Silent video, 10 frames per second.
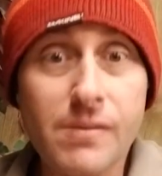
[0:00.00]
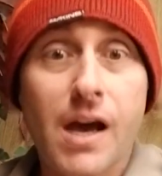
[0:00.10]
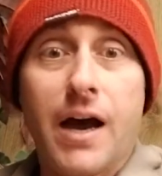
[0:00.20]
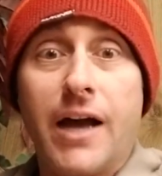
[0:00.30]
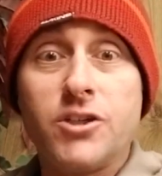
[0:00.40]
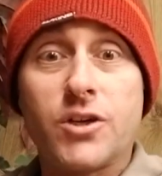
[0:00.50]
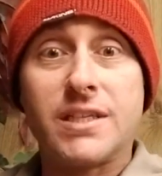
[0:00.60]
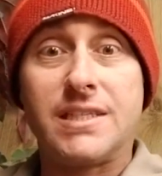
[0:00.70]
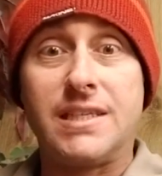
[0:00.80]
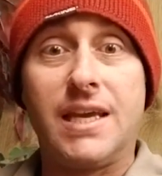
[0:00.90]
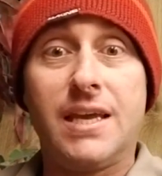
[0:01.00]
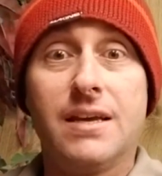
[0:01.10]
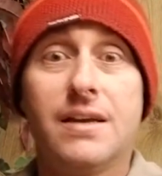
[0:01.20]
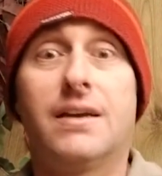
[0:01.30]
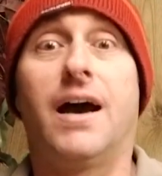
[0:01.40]
As you can see,
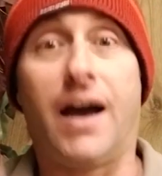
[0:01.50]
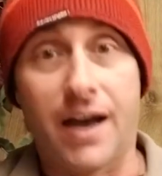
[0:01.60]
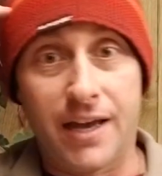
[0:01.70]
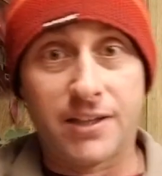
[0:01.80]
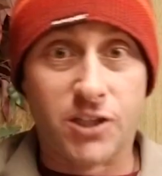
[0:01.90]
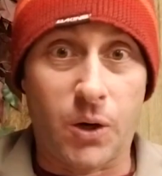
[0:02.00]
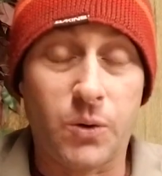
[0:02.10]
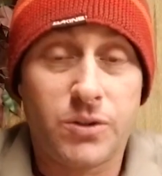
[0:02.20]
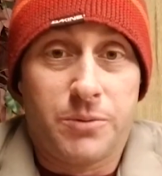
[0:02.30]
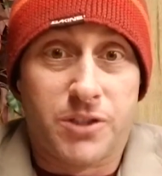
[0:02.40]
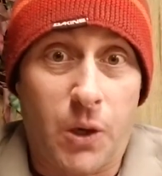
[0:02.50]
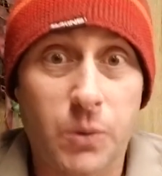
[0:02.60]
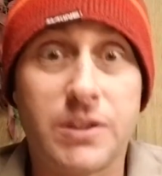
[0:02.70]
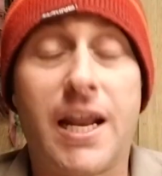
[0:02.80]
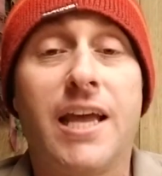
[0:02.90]
it's cold. It was
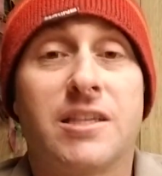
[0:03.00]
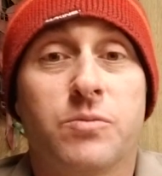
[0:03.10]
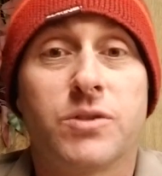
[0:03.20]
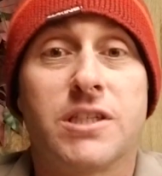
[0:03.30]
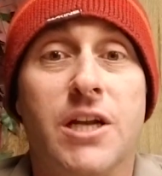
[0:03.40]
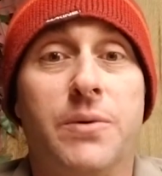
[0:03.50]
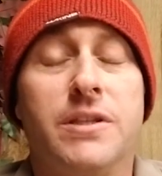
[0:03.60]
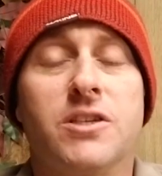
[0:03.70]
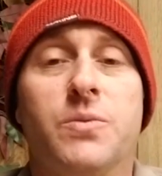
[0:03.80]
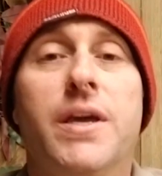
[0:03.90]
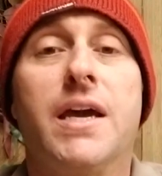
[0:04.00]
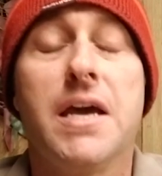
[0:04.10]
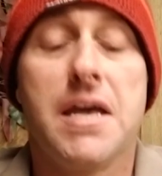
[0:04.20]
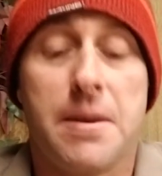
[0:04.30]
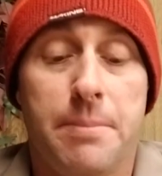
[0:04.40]
cold today. It was snowing this week,
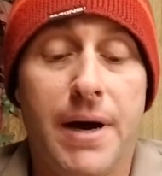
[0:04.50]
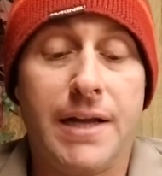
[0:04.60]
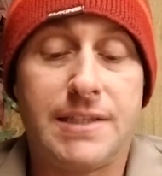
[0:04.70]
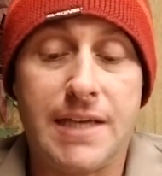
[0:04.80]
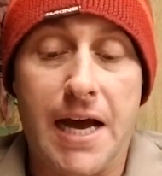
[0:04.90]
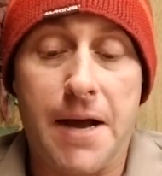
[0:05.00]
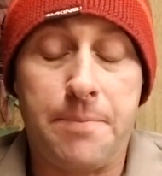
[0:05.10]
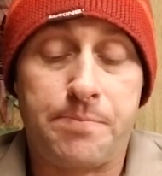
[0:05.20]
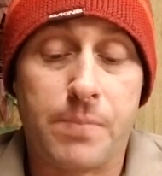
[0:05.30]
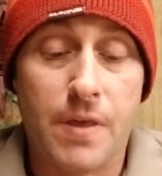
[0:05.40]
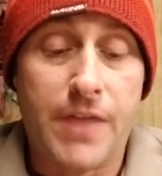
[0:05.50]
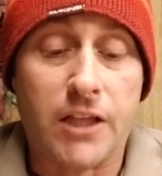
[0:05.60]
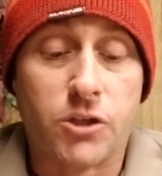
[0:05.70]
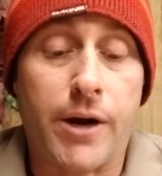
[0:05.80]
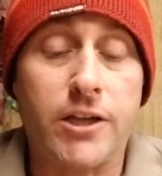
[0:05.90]
but
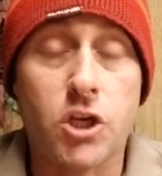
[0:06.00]
that's all right.